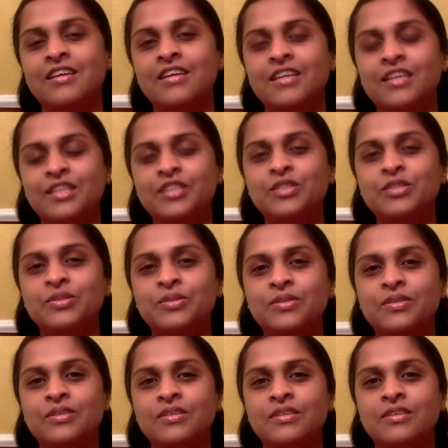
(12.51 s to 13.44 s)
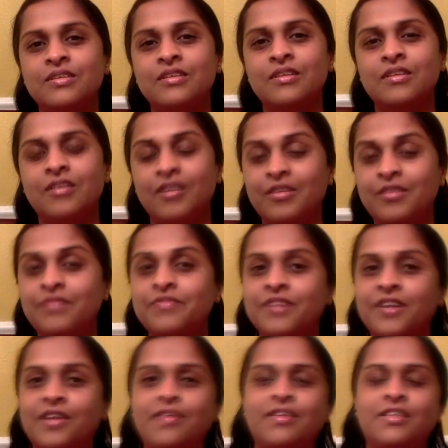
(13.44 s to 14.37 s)
It took a lot of
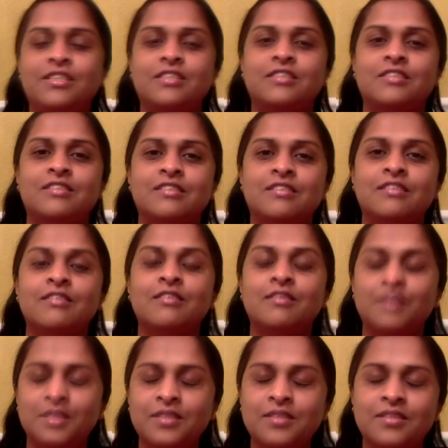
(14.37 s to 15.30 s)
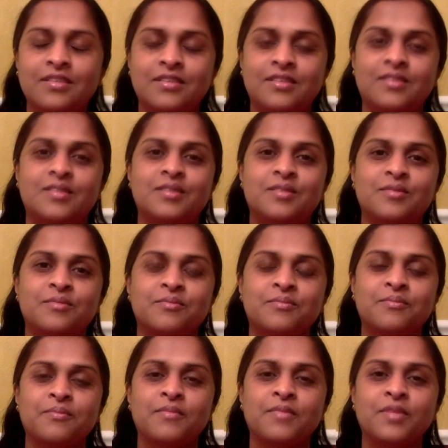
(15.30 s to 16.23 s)
courage, resilience.
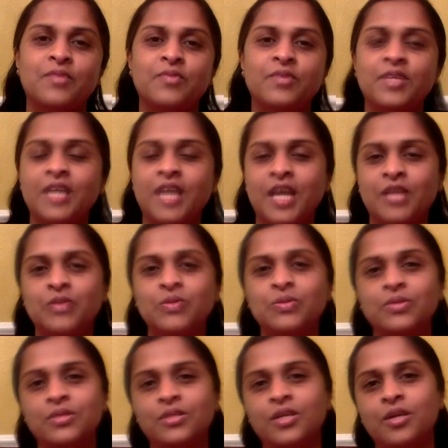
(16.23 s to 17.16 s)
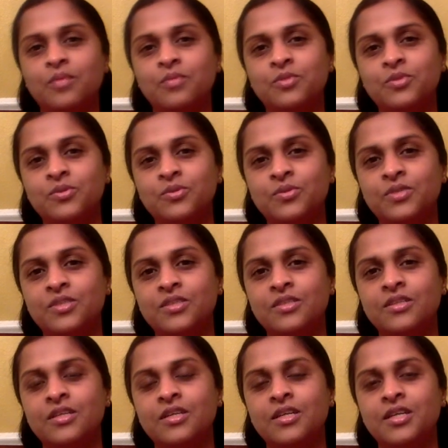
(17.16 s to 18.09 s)
We had to adapt to
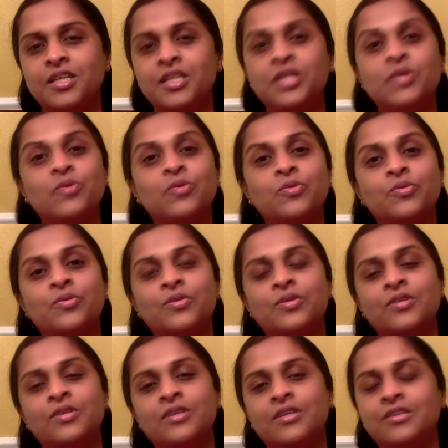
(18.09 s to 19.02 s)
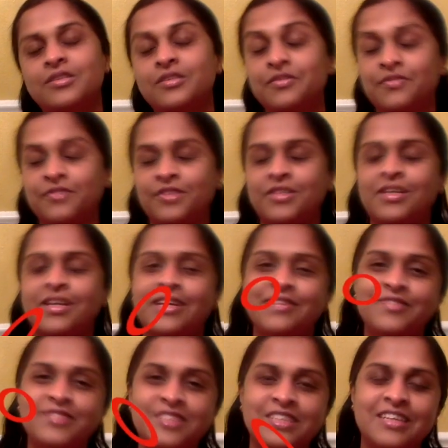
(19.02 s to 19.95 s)
a different
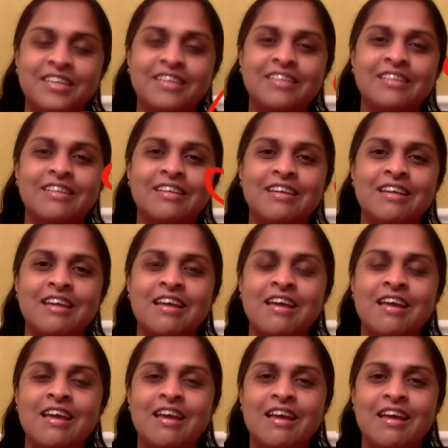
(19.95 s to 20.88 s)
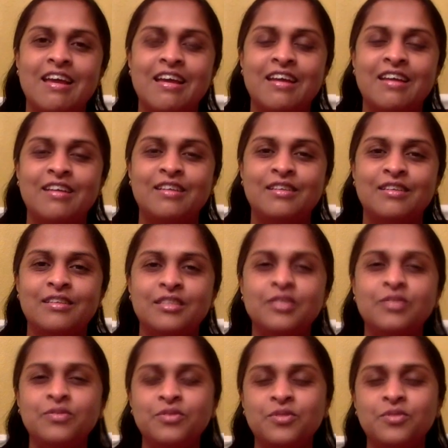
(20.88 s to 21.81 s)
lifestyle, and
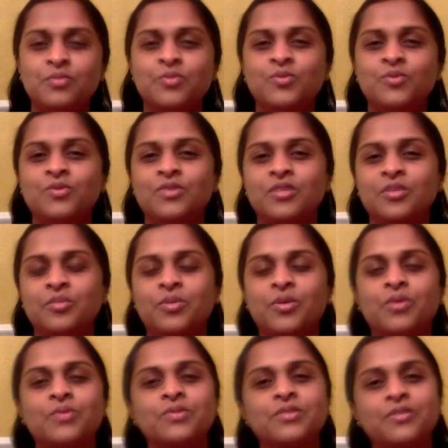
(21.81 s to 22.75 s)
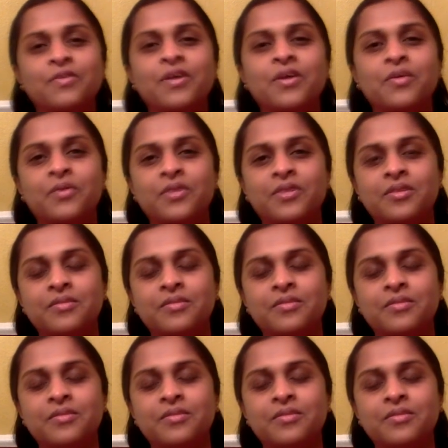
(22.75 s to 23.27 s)
it was mostly about survival.